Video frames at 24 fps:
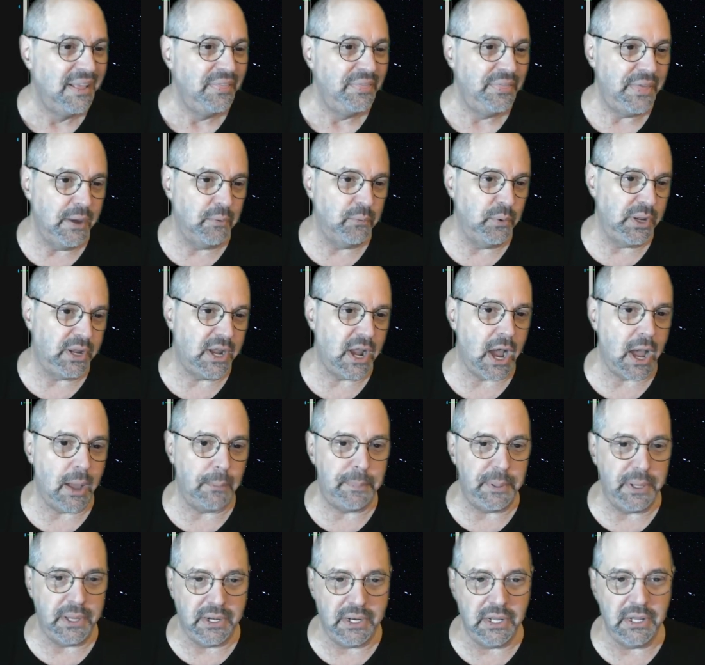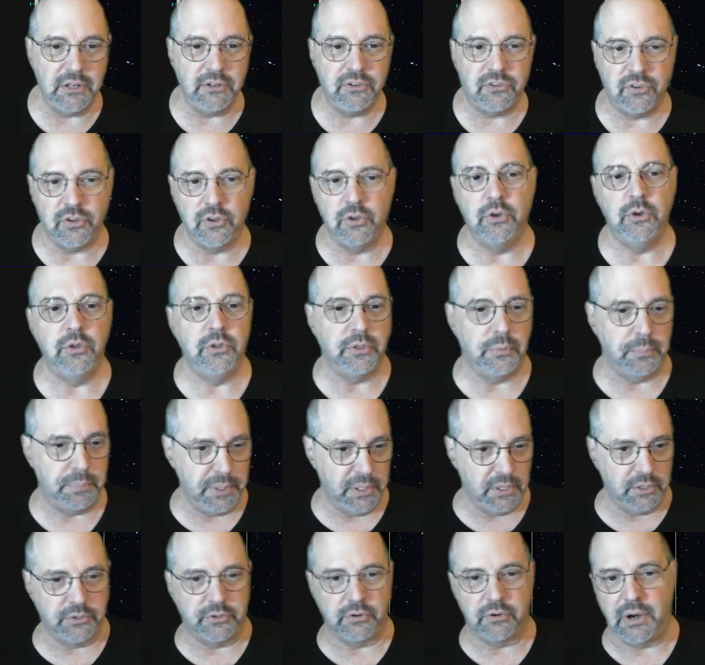Then we copy it into the
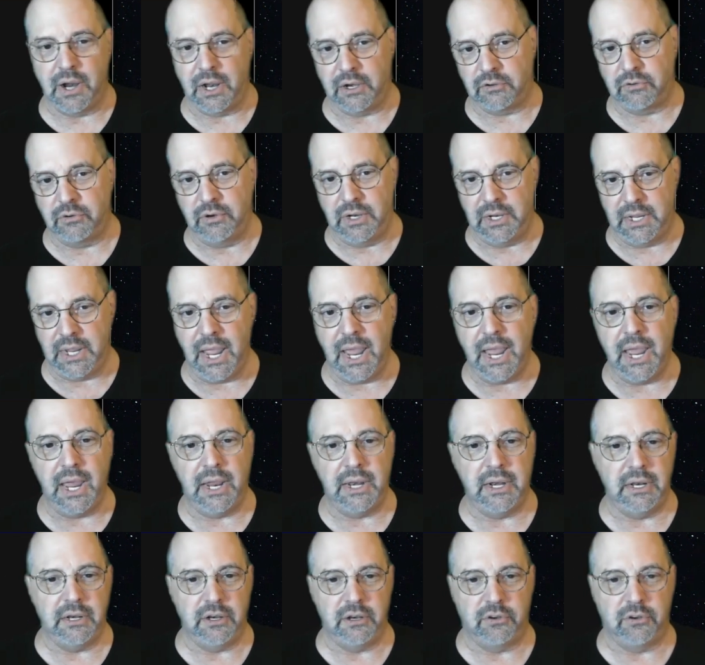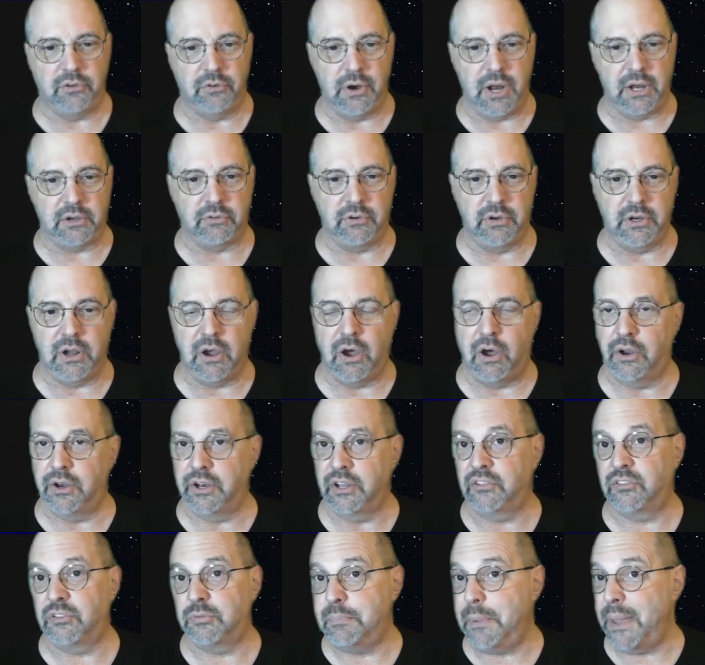build directory again in a directory called
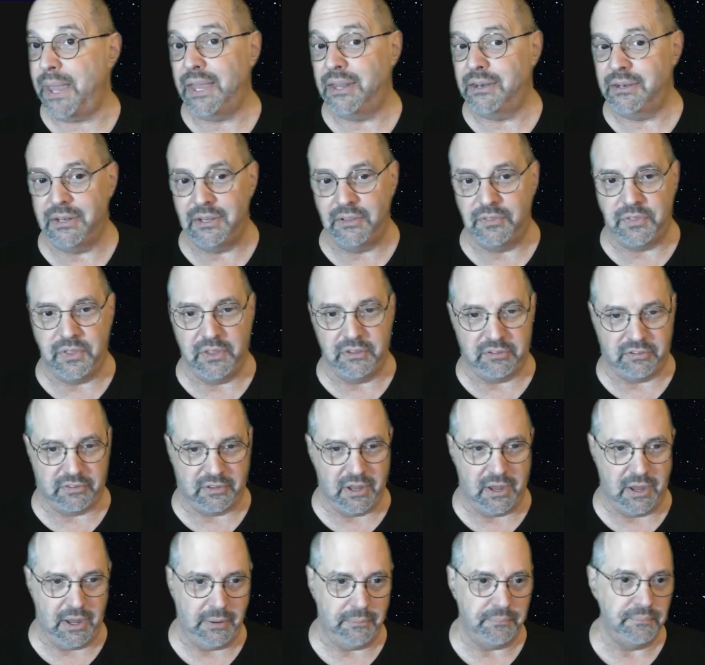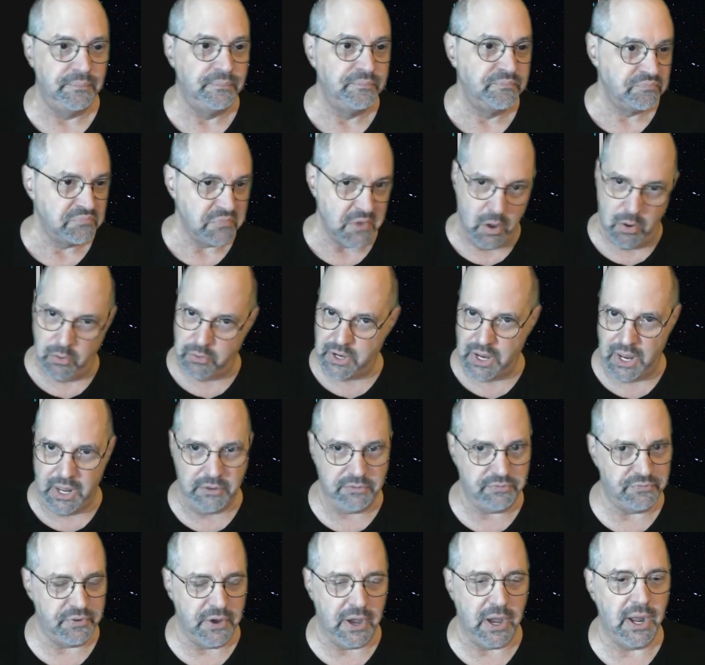expanded this time. Okay,
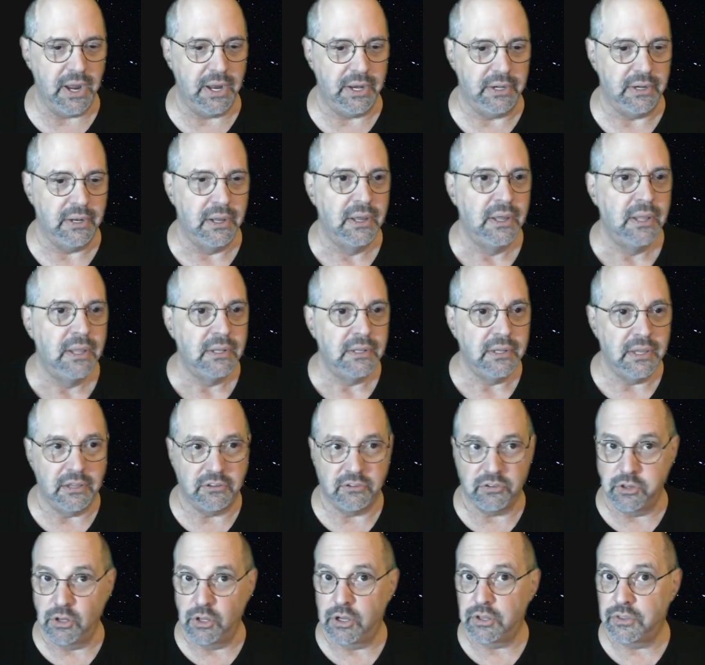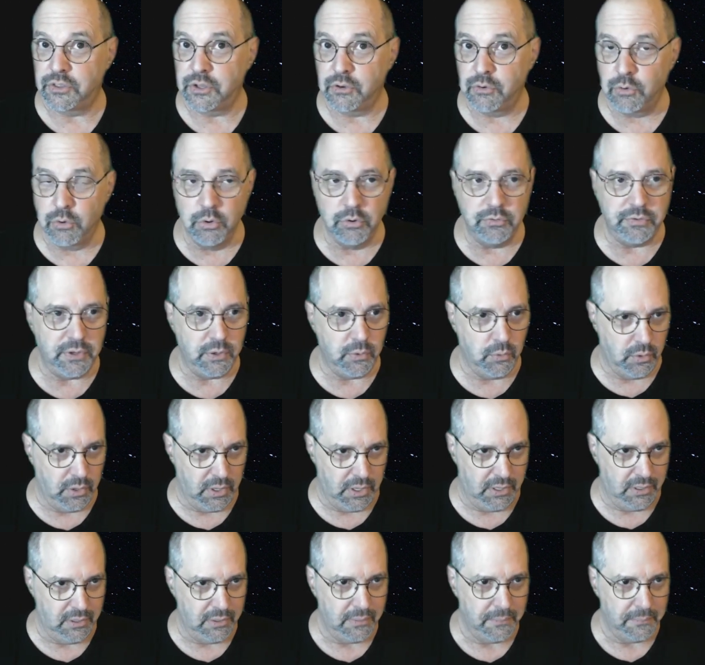fine. Let's look at the Groovy
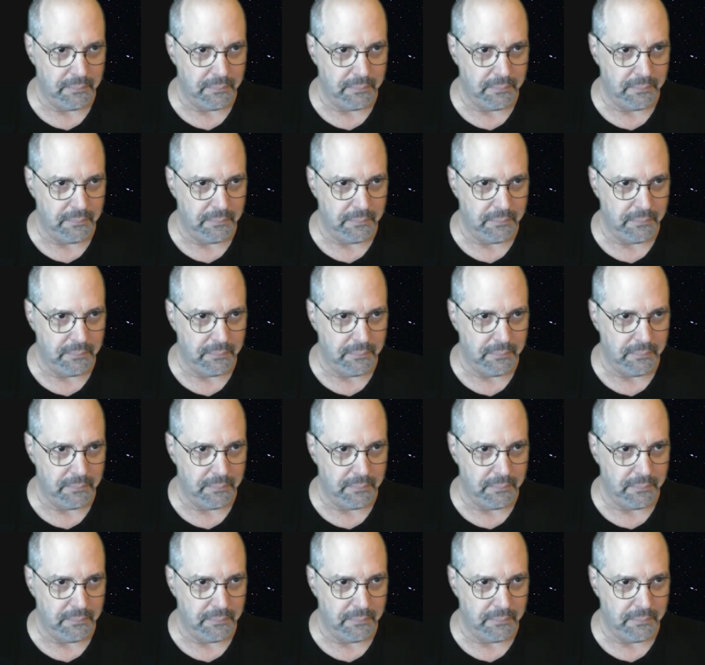one.